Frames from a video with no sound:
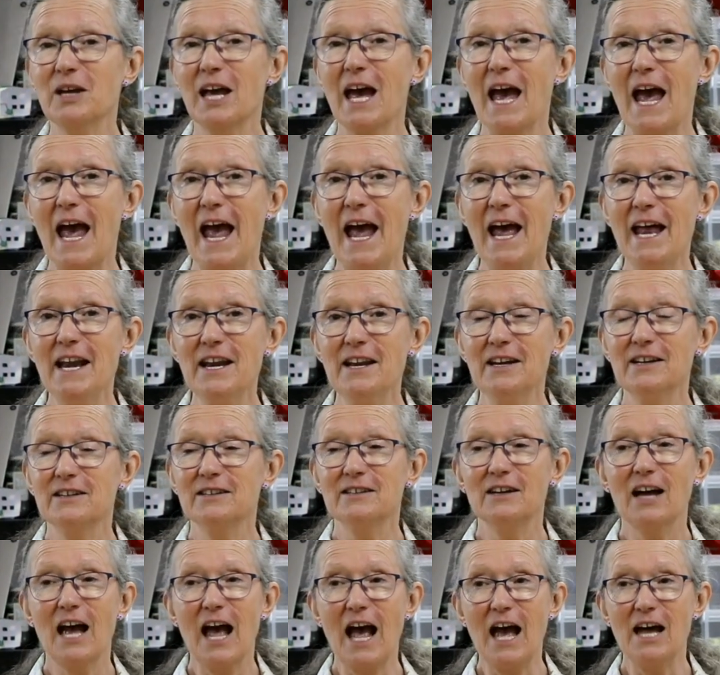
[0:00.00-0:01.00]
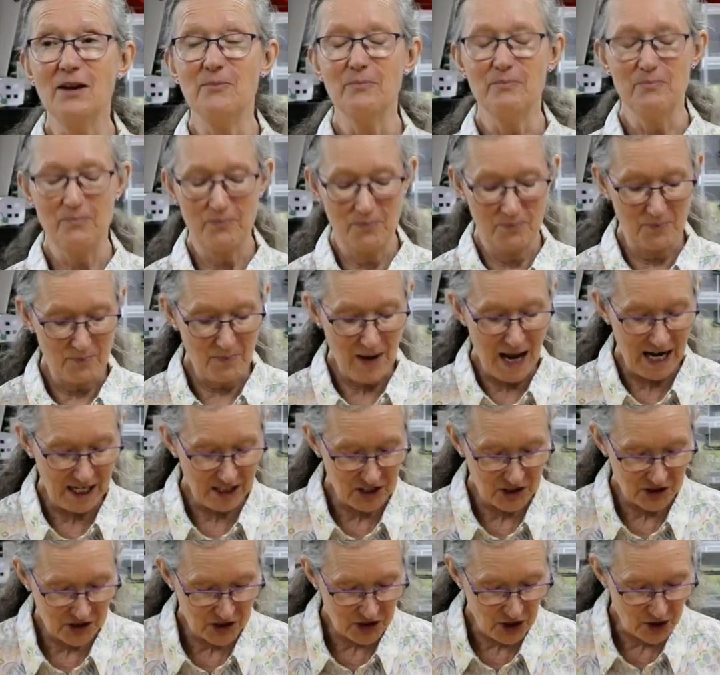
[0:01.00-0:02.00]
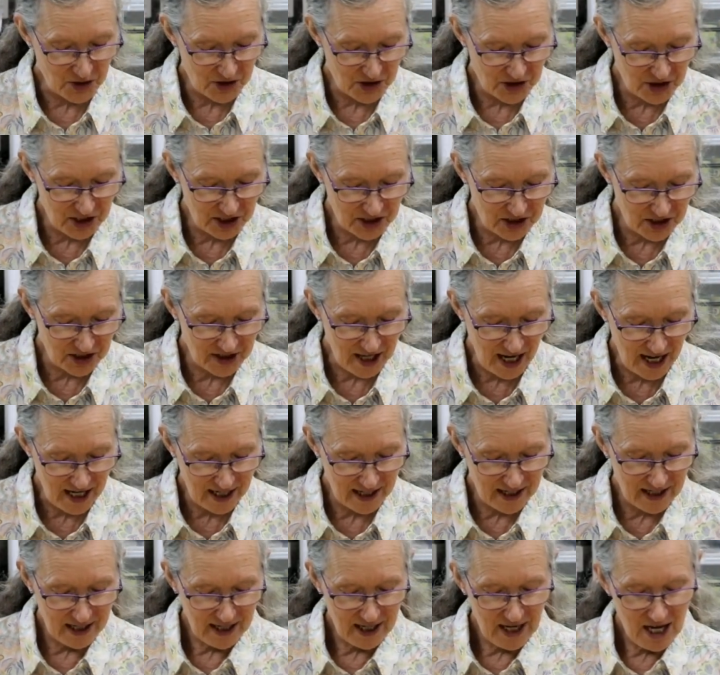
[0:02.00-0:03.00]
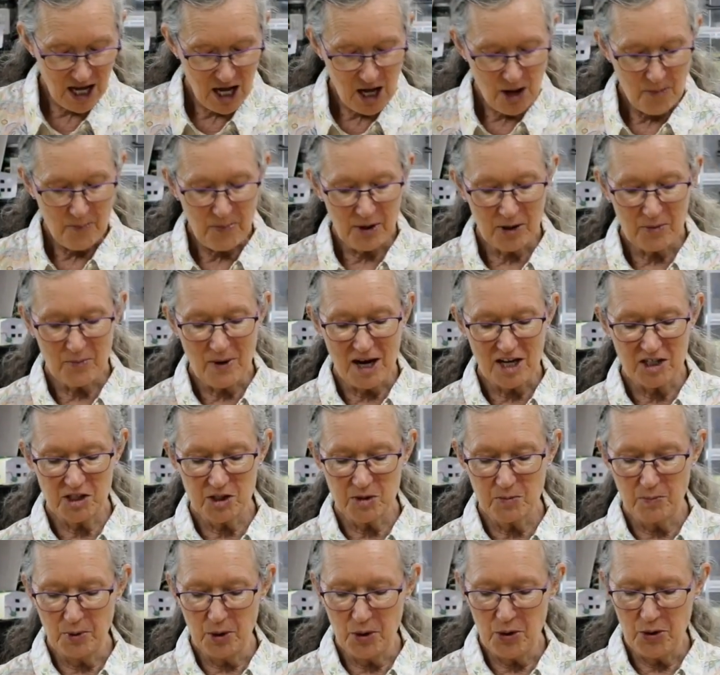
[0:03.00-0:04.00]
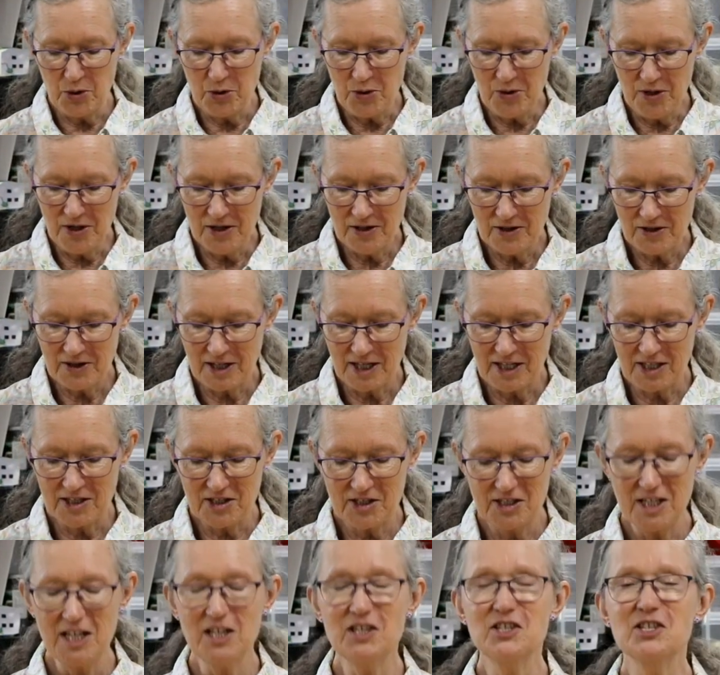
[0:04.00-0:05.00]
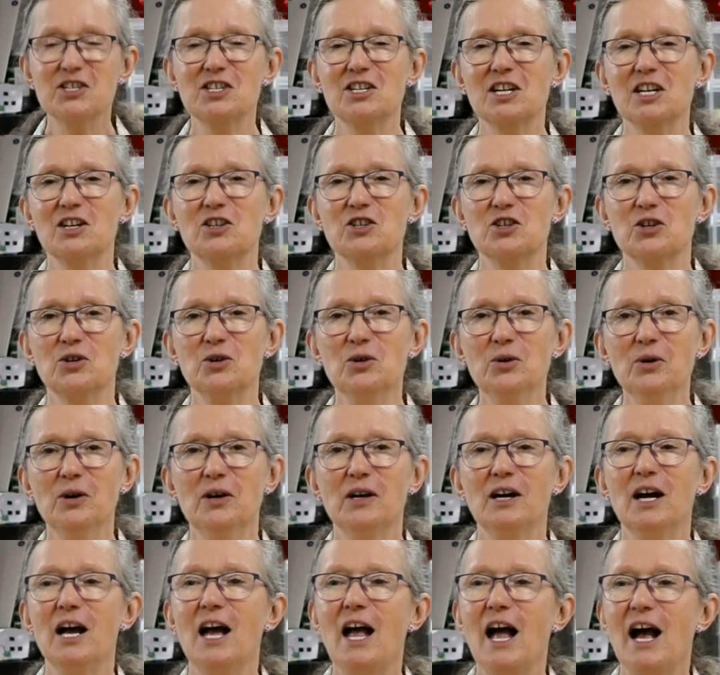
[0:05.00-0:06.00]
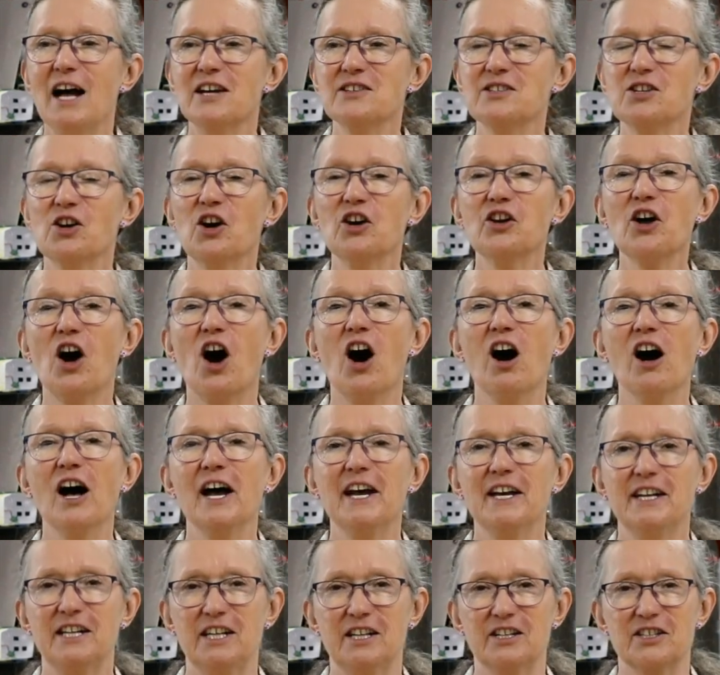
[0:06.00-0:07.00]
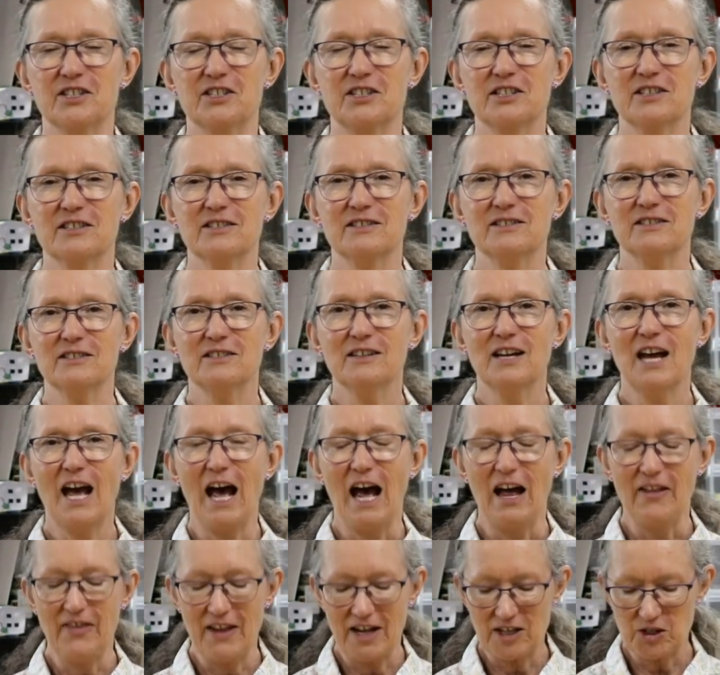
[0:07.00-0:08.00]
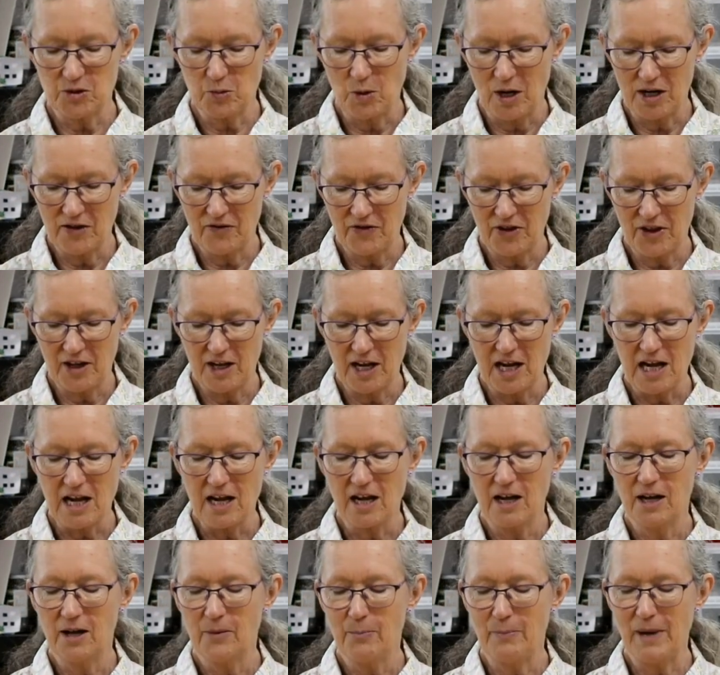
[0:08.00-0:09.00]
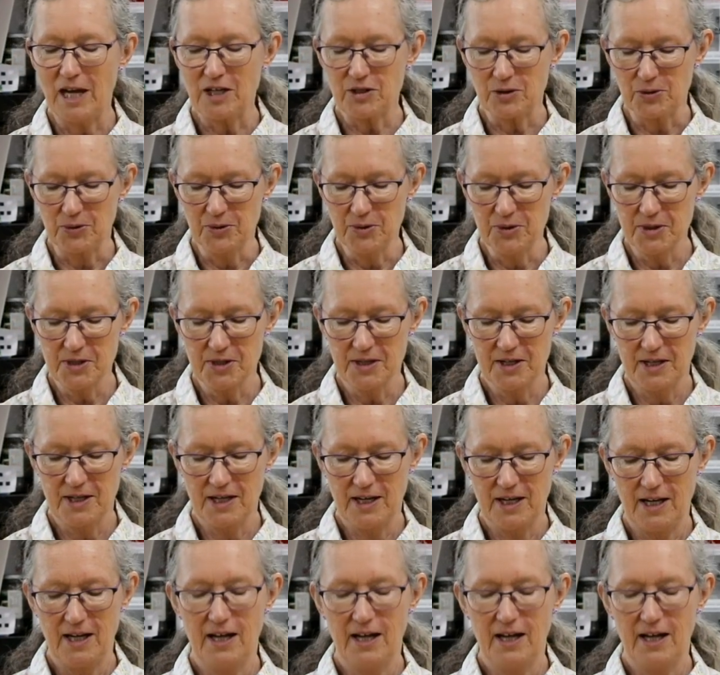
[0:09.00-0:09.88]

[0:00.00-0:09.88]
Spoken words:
can, and magnets don't stick to that. But my spoon that it did stick to has got iron in it, and that's one of the metals